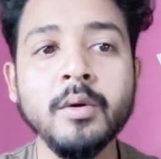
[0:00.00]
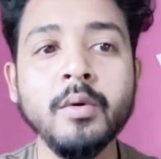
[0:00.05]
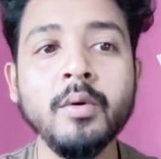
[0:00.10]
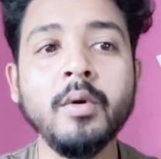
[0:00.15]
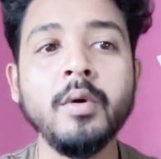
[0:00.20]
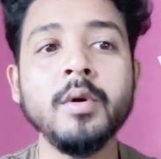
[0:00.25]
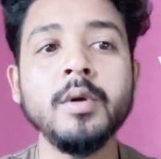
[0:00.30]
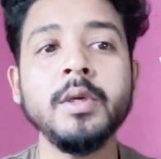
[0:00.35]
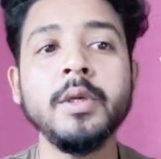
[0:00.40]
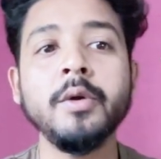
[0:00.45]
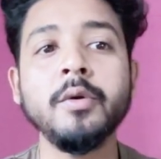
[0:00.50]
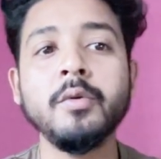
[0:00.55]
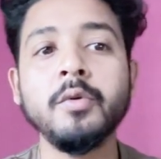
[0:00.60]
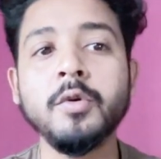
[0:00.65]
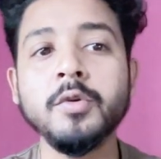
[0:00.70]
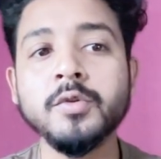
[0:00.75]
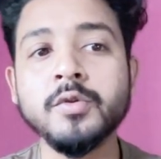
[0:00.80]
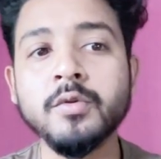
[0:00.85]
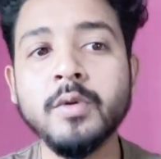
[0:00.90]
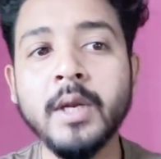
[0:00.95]
on your
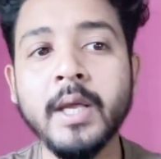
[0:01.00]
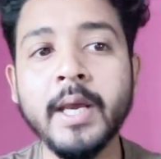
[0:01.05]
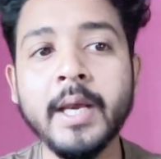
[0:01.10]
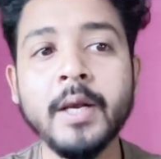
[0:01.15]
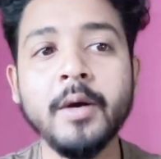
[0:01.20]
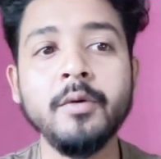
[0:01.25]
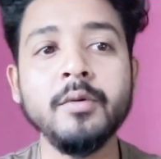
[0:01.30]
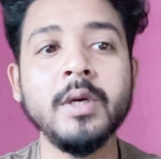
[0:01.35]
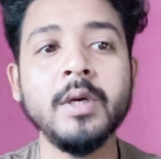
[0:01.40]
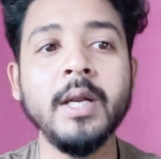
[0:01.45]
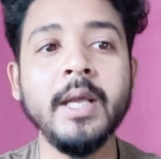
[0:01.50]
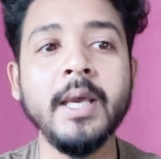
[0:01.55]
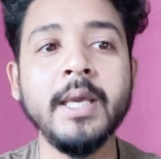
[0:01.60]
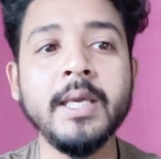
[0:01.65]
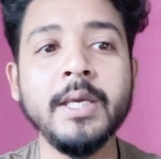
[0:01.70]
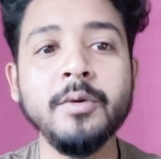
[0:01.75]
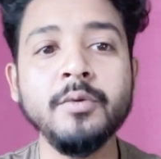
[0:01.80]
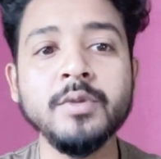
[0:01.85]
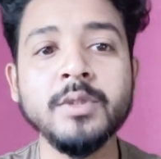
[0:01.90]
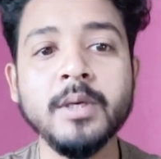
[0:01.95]
console account,
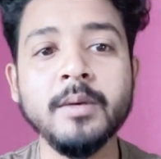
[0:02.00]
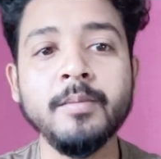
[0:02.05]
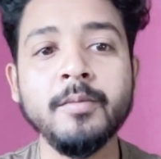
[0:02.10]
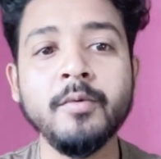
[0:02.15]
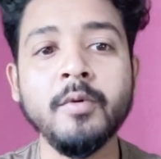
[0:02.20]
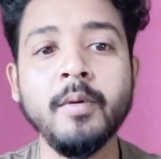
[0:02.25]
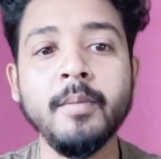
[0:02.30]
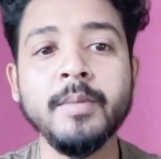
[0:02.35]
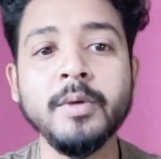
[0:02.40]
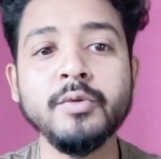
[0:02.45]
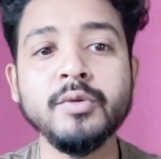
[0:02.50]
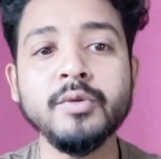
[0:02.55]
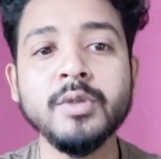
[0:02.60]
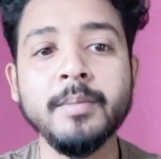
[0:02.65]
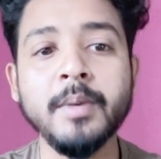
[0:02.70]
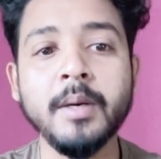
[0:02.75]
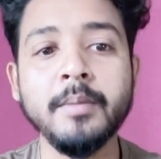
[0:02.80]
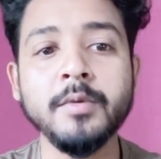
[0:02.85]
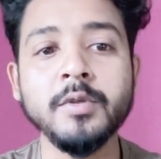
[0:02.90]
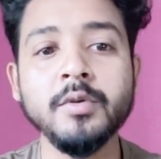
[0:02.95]
like user from user
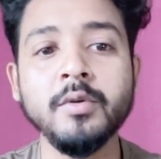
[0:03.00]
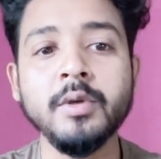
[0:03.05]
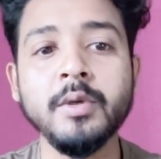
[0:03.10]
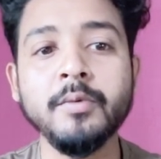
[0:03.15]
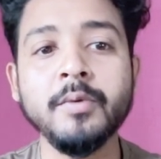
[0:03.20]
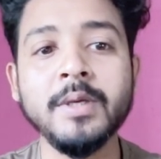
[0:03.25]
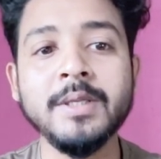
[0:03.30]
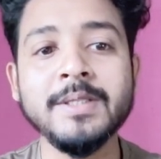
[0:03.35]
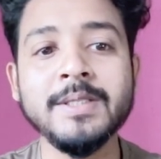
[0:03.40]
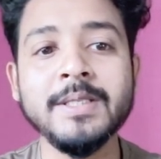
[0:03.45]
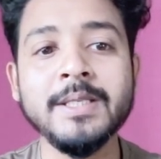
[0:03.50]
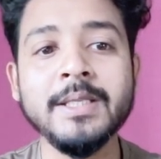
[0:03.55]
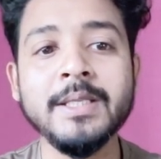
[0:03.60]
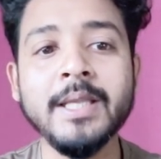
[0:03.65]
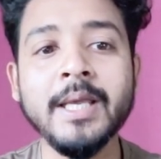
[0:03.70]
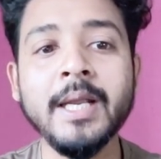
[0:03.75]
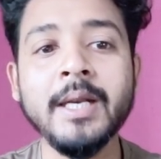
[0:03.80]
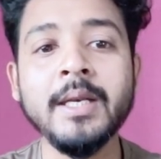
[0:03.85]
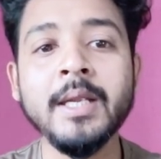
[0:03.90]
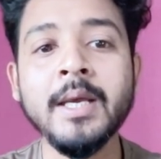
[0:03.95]
permission. You can see
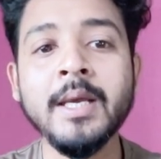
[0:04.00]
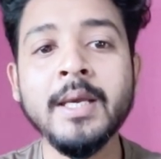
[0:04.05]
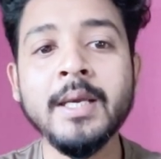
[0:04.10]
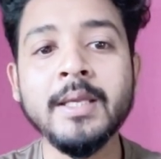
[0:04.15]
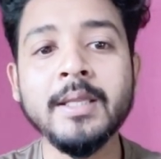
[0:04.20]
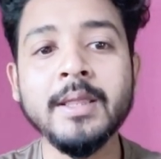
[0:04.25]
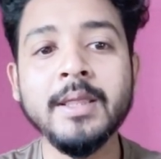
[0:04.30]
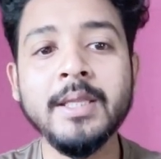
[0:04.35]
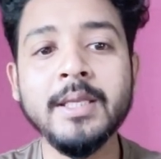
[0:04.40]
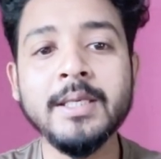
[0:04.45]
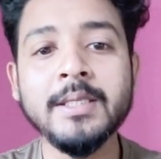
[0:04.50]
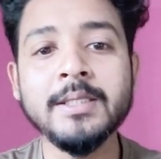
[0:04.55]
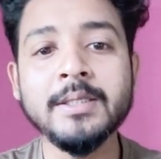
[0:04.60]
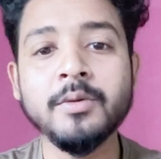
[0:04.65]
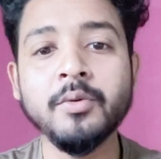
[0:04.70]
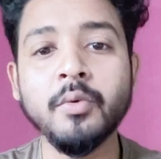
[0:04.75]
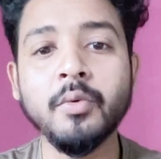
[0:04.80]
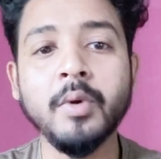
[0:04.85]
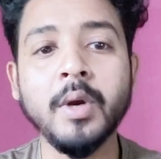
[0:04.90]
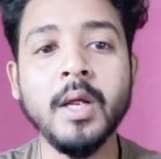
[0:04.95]
that this
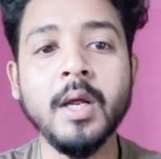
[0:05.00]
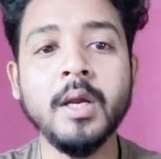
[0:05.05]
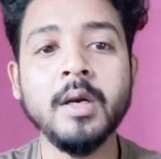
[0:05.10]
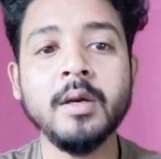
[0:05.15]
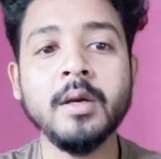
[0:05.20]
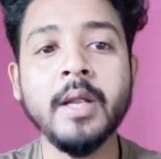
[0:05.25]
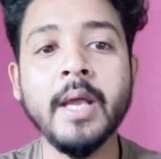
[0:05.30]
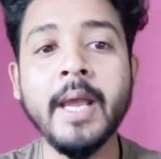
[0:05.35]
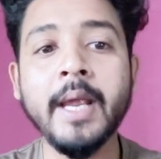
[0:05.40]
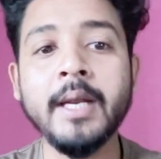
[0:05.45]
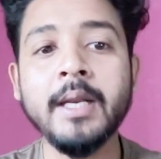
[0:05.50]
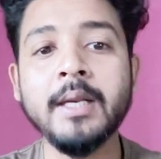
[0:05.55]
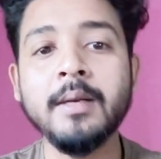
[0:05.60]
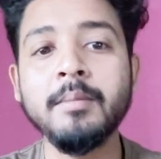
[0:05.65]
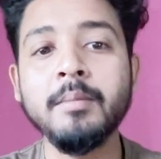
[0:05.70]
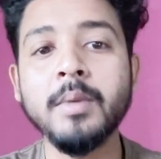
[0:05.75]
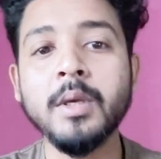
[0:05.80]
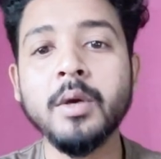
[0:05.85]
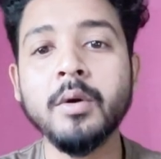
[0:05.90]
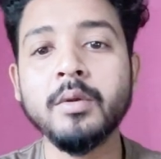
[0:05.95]
owner
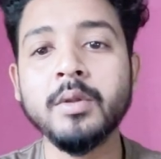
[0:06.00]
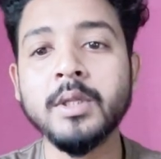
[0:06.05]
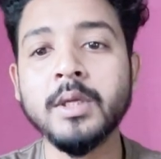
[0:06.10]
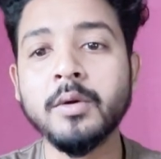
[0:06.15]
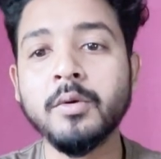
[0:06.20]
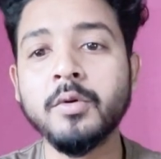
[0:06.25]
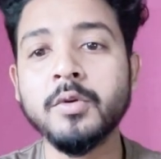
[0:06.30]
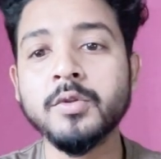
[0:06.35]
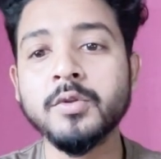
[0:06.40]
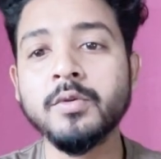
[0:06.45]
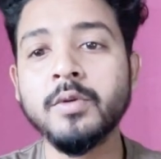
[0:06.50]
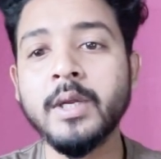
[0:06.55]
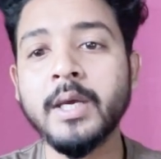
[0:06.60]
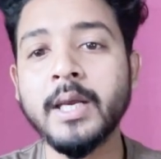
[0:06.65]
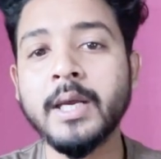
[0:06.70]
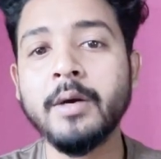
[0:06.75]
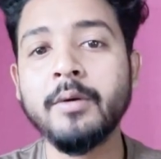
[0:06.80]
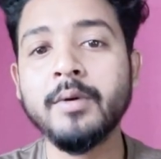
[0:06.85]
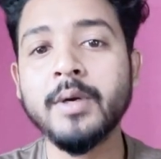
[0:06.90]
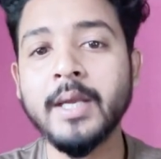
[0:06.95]
added me on the console
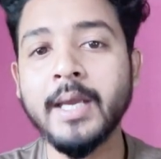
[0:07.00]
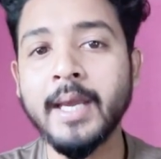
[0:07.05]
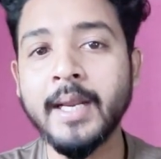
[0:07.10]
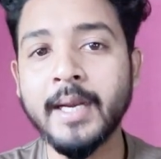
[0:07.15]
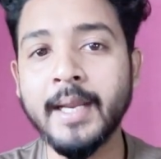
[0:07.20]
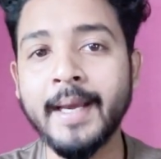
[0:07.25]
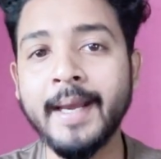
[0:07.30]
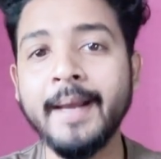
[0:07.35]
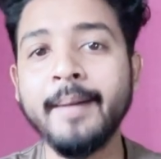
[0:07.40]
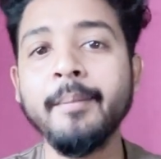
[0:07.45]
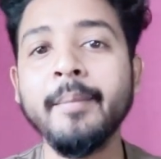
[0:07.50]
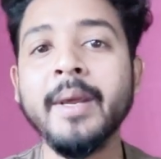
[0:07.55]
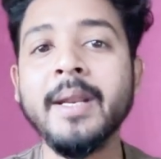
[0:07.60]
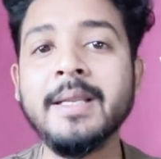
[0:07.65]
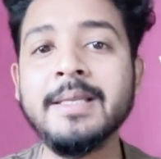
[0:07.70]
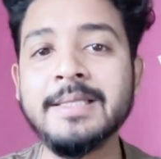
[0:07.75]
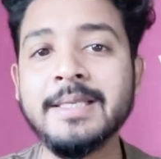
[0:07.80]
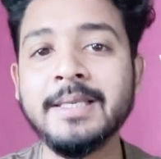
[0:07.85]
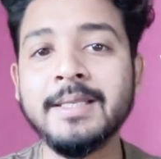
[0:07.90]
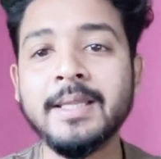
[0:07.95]
account, and I am
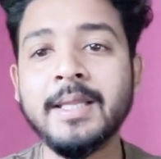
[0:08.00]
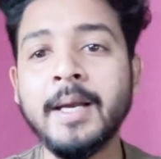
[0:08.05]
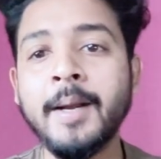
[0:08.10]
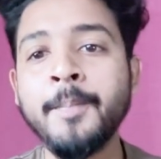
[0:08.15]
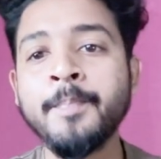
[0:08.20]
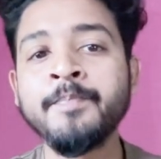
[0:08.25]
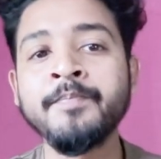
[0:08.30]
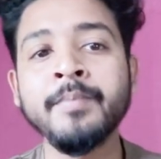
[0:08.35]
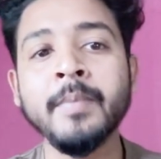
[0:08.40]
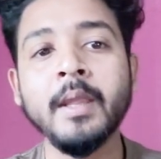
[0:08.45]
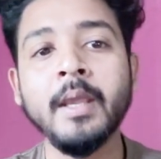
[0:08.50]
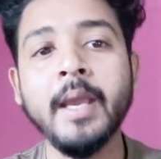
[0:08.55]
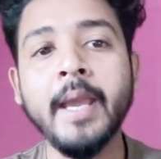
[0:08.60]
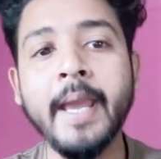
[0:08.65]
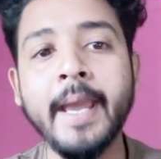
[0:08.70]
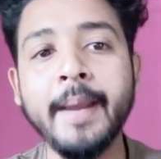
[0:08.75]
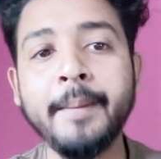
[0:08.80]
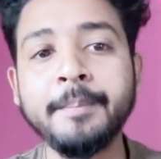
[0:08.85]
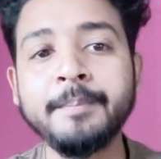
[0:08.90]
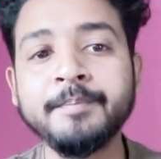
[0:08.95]
managing the
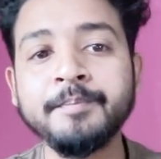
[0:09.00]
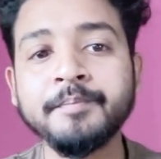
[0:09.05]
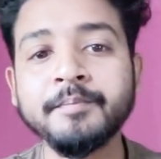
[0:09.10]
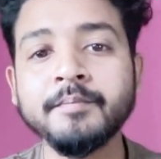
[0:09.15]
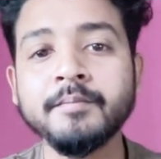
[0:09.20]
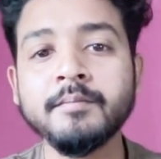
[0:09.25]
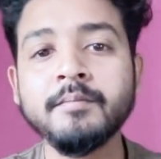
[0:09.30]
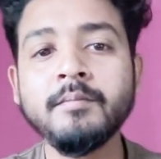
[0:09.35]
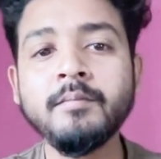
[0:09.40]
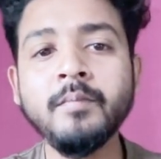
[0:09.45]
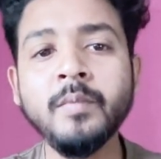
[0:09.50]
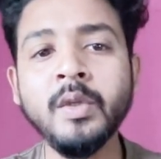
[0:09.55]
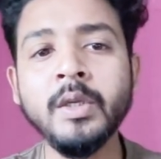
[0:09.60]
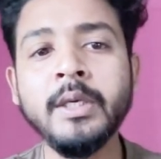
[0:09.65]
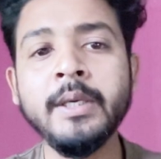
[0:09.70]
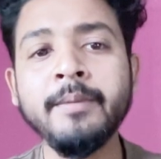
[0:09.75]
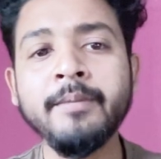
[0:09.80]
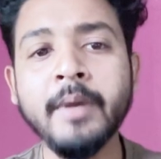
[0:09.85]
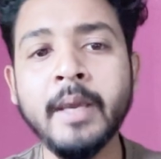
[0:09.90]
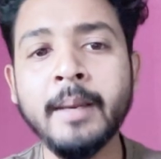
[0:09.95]
app.
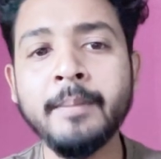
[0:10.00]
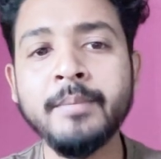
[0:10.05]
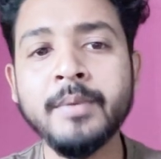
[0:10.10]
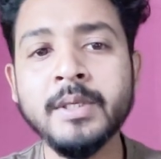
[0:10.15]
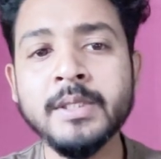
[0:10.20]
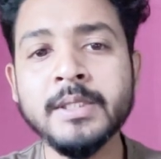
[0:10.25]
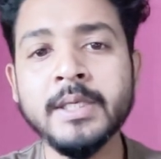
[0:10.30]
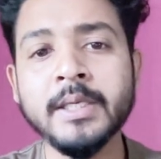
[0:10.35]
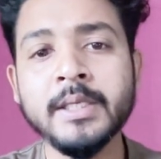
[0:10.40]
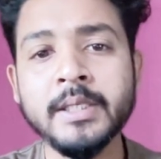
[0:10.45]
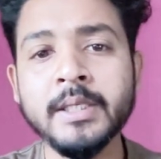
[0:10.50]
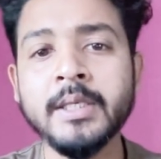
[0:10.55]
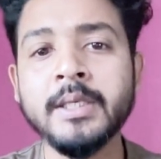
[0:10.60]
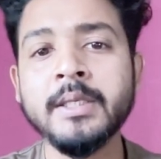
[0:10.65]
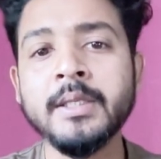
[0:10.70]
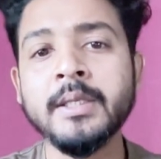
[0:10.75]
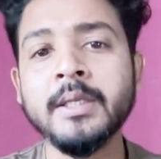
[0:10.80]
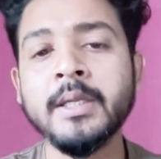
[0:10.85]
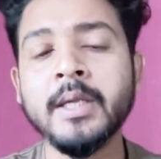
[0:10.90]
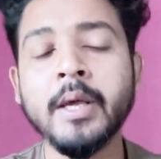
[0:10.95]
If app
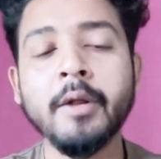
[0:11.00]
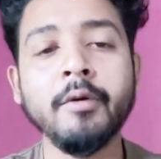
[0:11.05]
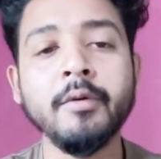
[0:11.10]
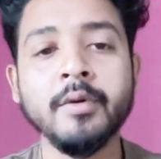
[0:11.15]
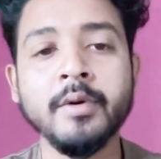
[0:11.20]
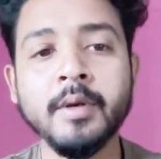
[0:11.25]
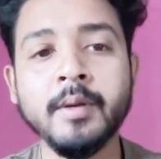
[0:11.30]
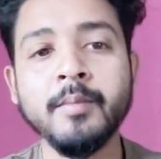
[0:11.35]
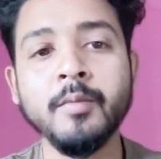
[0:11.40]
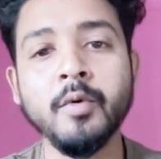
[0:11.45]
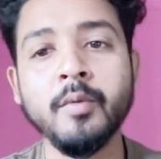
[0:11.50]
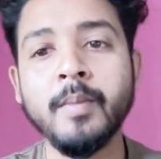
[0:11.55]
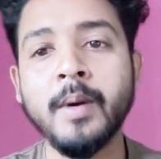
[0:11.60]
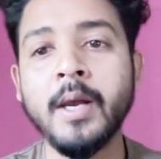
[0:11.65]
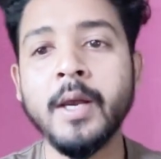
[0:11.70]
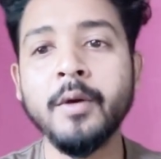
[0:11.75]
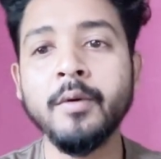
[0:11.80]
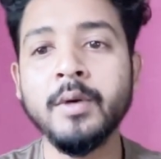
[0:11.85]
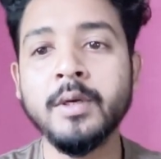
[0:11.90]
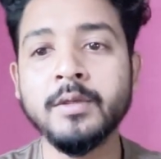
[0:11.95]
rejected or removed,
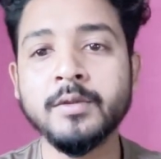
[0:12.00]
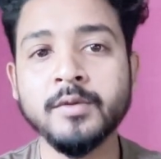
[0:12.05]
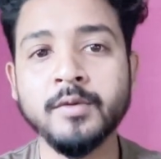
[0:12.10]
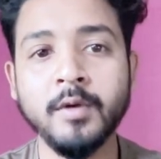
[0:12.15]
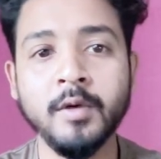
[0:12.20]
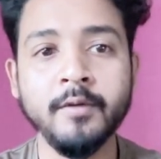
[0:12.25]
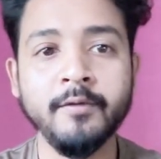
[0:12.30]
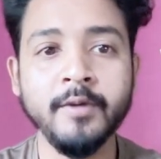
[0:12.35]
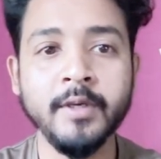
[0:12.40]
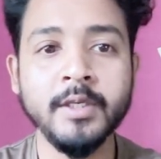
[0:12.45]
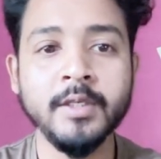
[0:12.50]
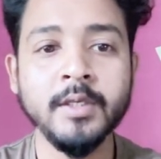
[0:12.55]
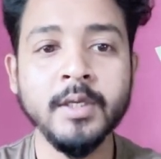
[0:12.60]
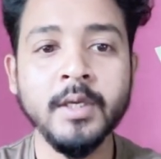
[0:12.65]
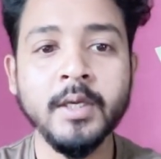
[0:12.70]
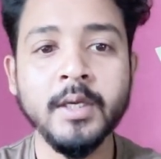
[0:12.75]
I will solve it.